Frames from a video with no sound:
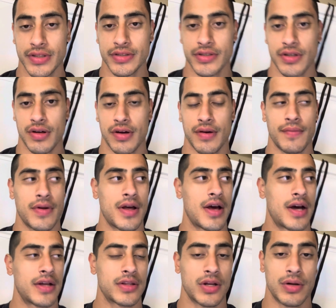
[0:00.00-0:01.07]
So
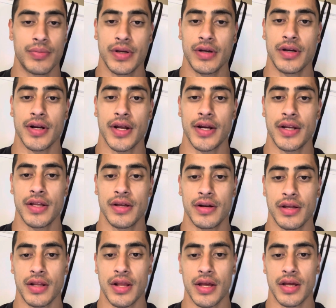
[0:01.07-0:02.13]
I thought it'd be a good idea to
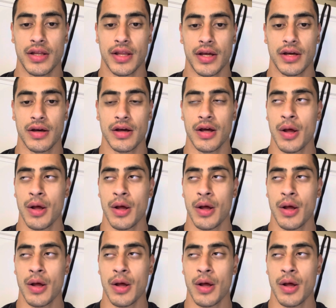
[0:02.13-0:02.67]
take like a